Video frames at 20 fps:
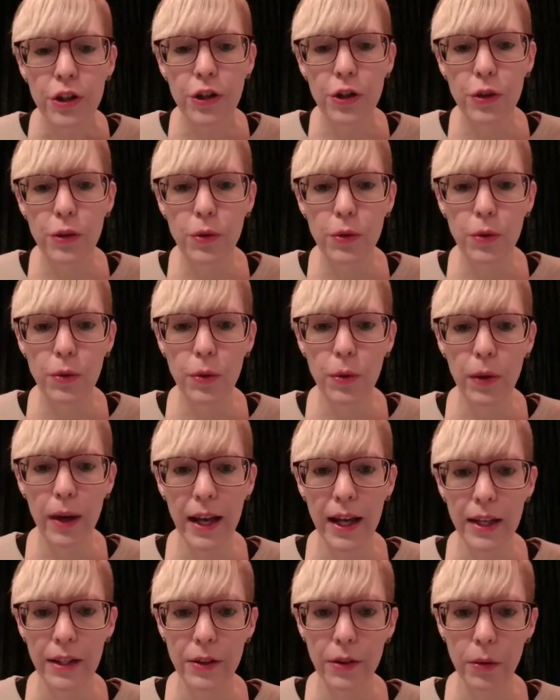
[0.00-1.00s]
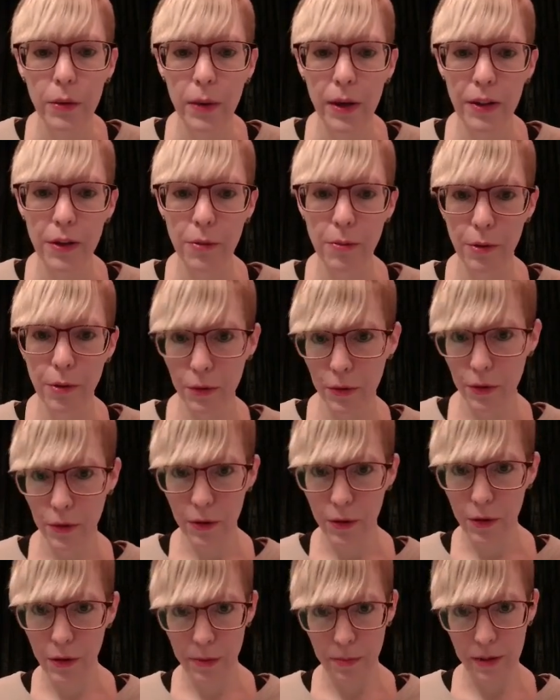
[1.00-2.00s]
to handle whether
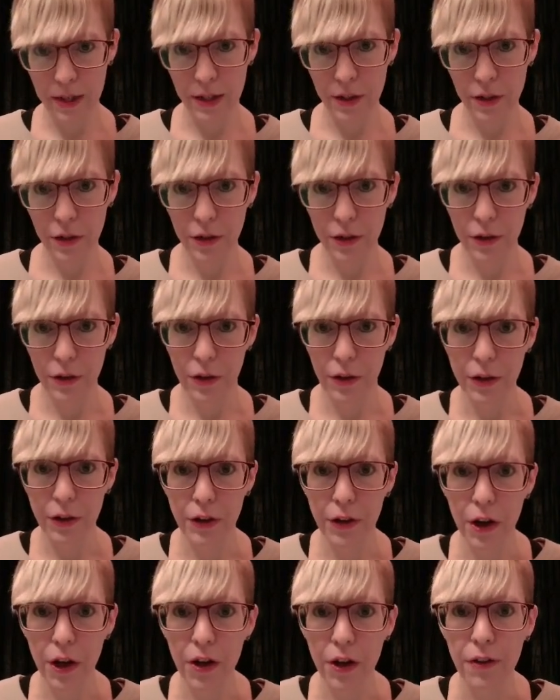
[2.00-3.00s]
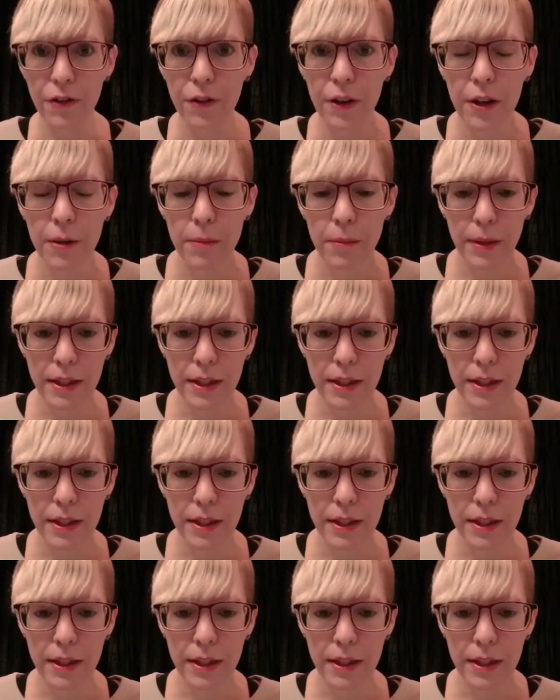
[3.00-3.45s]
Bluetooth has been turned on or off,